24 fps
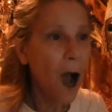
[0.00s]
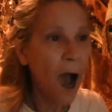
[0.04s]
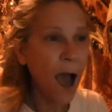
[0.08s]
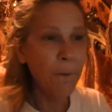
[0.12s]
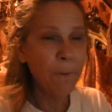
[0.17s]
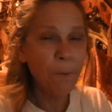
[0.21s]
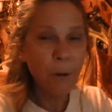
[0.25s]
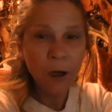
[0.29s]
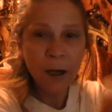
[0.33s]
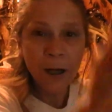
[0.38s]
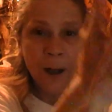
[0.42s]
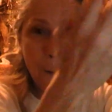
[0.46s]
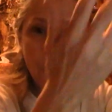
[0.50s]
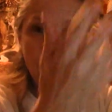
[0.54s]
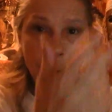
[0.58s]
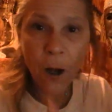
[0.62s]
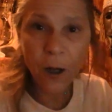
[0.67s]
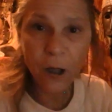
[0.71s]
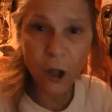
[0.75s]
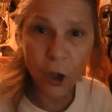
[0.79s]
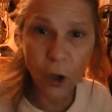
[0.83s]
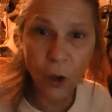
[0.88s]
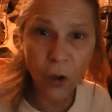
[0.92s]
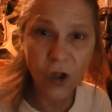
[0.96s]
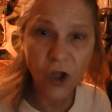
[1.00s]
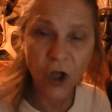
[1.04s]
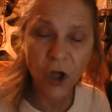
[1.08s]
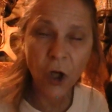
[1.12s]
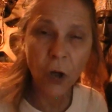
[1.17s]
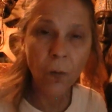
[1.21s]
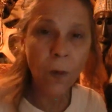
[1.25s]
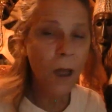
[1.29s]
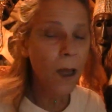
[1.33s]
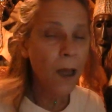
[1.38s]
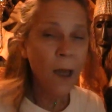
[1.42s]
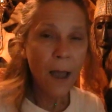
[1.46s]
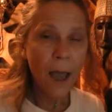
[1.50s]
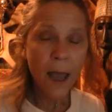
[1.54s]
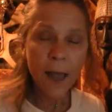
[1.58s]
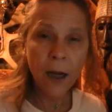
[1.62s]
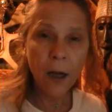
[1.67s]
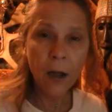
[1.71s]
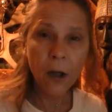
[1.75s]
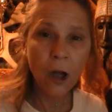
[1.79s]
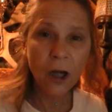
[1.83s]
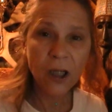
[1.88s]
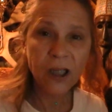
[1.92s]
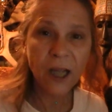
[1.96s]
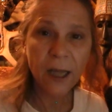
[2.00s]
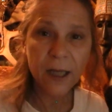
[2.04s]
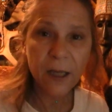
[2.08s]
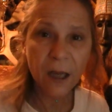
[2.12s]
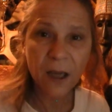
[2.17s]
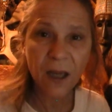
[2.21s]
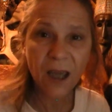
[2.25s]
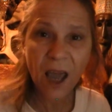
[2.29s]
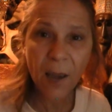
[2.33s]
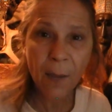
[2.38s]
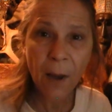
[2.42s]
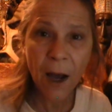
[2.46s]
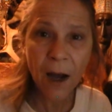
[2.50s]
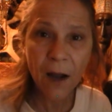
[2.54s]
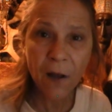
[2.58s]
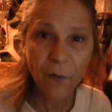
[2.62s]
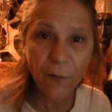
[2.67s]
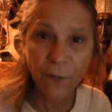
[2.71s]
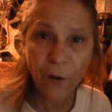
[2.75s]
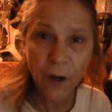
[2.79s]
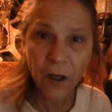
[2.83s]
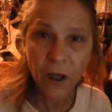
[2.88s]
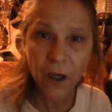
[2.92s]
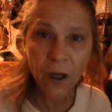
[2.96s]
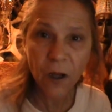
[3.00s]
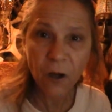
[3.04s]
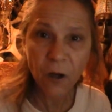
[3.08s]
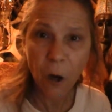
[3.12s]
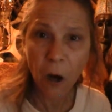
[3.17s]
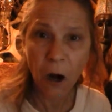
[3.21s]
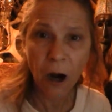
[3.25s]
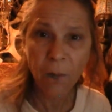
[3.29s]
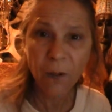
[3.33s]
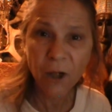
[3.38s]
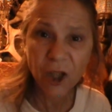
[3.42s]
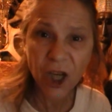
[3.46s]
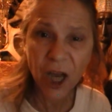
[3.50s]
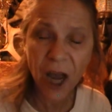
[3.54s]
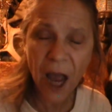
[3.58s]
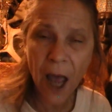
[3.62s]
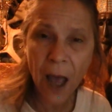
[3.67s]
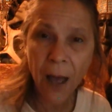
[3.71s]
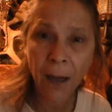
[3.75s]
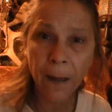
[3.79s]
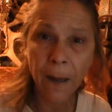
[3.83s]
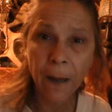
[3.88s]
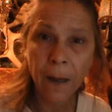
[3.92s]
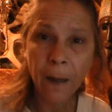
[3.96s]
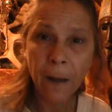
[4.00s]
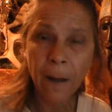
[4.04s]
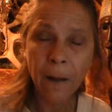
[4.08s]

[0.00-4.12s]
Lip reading: I put it up on YouTube and it looks like it came out of the fucking garbage can.